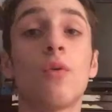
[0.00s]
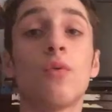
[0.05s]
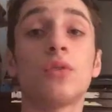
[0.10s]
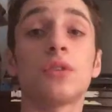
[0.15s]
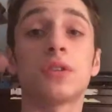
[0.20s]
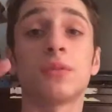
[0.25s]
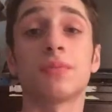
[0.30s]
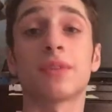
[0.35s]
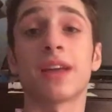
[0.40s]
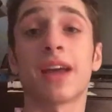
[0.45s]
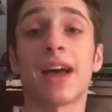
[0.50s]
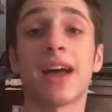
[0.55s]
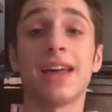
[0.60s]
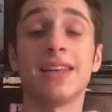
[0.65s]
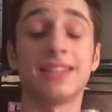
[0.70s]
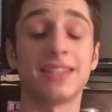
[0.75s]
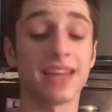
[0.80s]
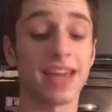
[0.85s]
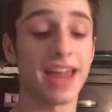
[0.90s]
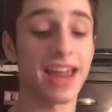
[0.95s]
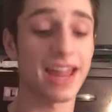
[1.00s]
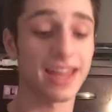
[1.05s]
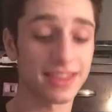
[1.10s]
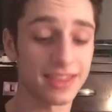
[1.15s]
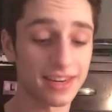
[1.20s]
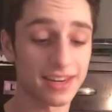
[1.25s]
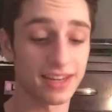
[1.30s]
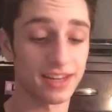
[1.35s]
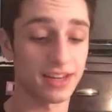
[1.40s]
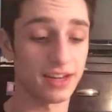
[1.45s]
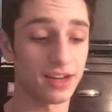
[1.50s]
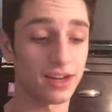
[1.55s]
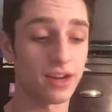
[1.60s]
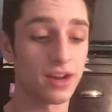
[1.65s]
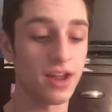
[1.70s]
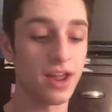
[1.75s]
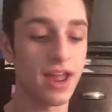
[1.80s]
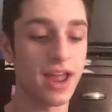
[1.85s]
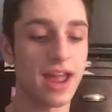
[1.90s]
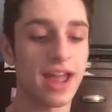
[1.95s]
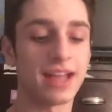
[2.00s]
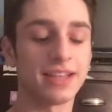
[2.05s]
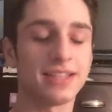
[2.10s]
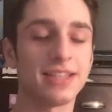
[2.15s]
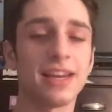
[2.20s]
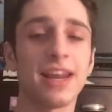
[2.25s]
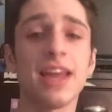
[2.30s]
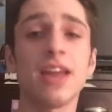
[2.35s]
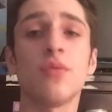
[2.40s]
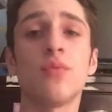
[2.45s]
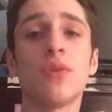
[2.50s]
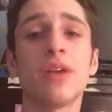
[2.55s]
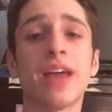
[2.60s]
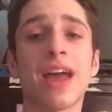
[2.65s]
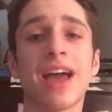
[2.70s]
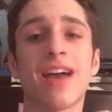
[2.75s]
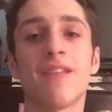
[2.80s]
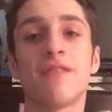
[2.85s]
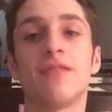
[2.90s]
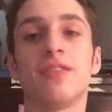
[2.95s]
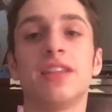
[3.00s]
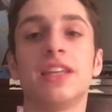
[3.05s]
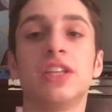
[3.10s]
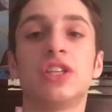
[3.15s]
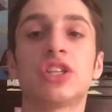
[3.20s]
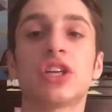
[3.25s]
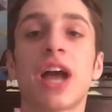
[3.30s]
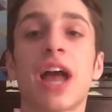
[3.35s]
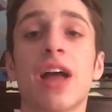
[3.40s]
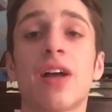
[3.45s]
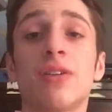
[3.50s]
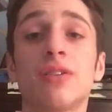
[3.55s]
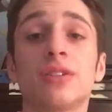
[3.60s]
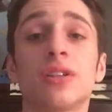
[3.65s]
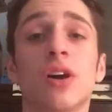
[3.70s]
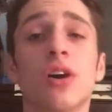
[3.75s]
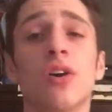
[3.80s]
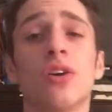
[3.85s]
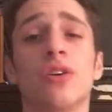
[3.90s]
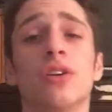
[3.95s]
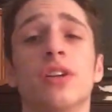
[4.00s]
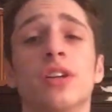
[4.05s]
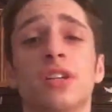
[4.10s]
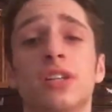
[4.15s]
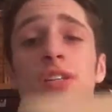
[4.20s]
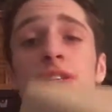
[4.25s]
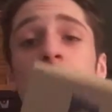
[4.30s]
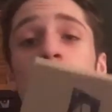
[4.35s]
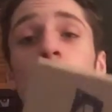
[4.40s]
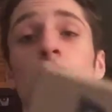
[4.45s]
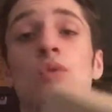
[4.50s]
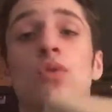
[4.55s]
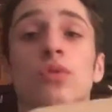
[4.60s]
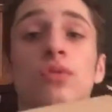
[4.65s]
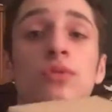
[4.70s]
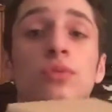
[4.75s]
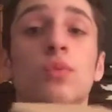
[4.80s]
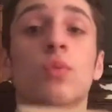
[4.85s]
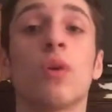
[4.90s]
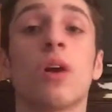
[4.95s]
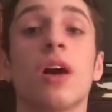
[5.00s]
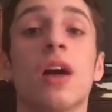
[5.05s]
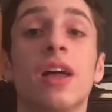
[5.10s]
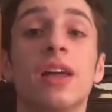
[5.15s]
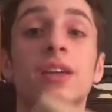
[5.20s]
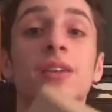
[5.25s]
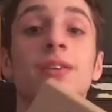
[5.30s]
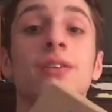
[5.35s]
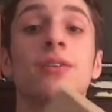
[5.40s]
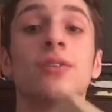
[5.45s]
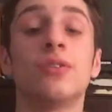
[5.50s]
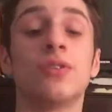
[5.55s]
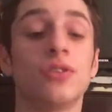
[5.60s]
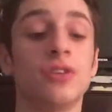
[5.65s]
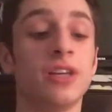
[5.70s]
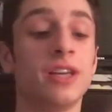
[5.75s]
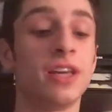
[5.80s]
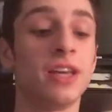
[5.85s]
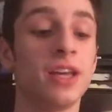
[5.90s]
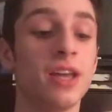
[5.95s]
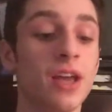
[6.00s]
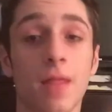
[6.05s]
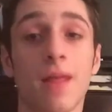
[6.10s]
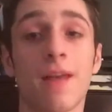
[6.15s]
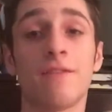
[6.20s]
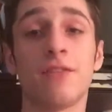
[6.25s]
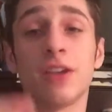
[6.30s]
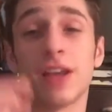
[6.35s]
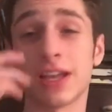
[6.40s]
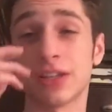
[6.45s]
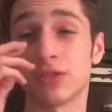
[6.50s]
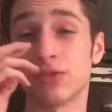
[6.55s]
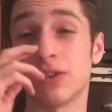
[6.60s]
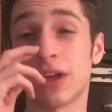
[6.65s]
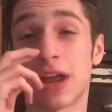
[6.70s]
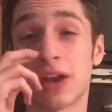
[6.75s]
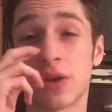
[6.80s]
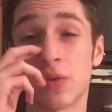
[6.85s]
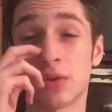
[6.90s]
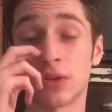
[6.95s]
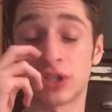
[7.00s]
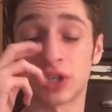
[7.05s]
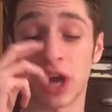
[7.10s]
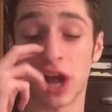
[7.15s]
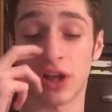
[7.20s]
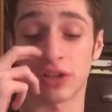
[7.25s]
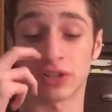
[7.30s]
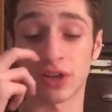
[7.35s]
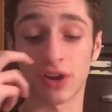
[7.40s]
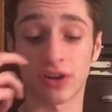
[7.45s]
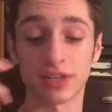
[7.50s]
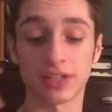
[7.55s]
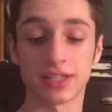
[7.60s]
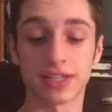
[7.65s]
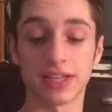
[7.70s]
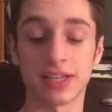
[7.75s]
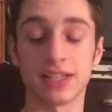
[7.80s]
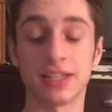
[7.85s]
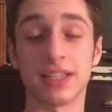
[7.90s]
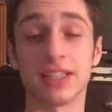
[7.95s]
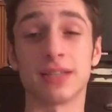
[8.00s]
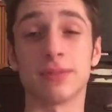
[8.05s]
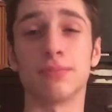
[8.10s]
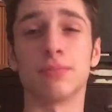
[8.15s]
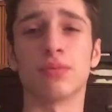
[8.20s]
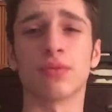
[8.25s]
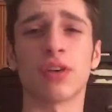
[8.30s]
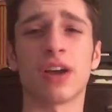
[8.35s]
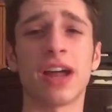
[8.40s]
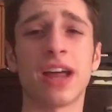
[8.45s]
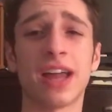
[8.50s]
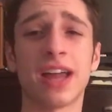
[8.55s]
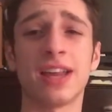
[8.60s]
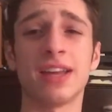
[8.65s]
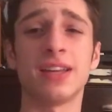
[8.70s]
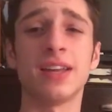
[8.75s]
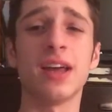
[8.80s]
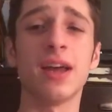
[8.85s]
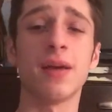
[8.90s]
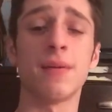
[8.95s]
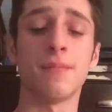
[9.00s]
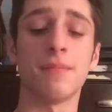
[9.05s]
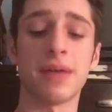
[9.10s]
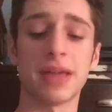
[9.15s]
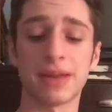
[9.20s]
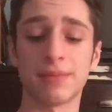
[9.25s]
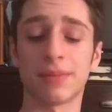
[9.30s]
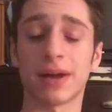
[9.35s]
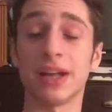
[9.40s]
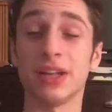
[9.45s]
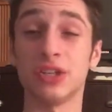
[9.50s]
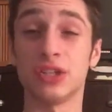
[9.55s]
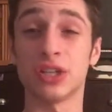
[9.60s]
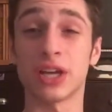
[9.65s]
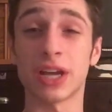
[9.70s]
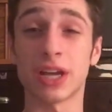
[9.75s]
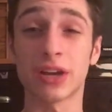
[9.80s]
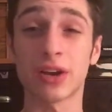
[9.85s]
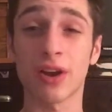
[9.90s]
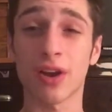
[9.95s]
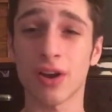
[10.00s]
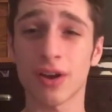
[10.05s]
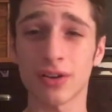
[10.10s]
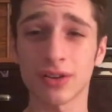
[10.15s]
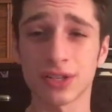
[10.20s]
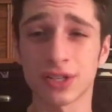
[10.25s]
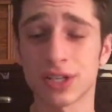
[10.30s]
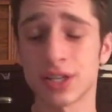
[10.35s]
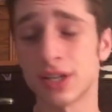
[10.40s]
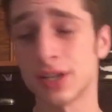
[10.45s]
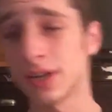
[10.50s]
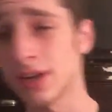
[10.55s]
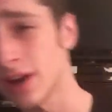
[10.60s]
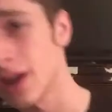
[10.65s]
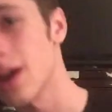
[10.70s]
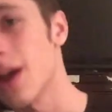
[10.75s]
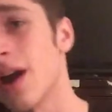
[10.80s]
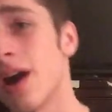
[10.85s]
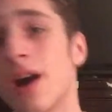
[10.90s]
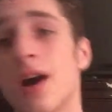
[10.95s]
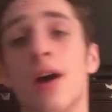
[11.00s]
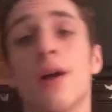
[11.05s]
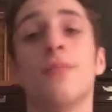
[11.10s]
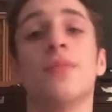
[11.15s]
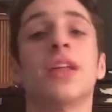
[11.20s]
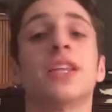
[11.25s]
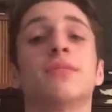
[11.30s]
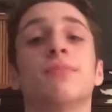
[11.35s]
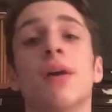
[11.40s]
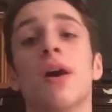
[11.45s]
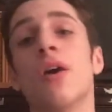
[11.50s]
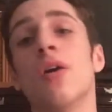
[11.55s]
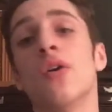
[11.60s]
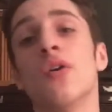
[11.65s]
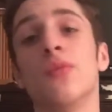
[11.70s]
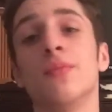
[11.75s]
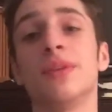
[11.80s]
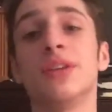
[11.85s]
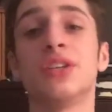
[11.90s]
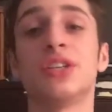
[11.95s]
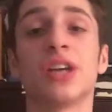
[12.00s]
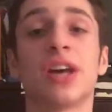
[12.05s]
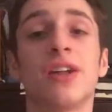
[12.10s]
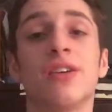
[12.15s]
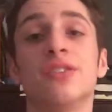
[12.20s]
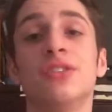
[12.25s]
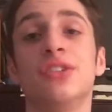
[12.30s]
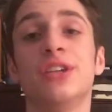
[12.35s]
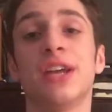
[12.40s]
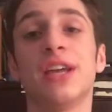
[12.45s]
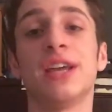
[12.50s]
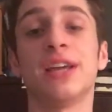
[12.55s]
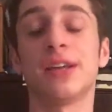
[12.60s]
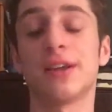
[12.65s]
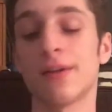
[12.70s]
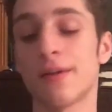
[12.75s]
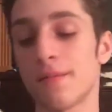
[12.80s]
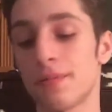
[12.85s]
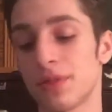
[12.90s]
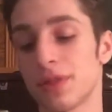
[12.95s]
What's up, guys? Anthony here. And today we have the Child Artist Worldwide Hoodie. If you guys do not know what Child Artist is, it's a brand made by Jake Carlson. That's my homie. Shout out Jake.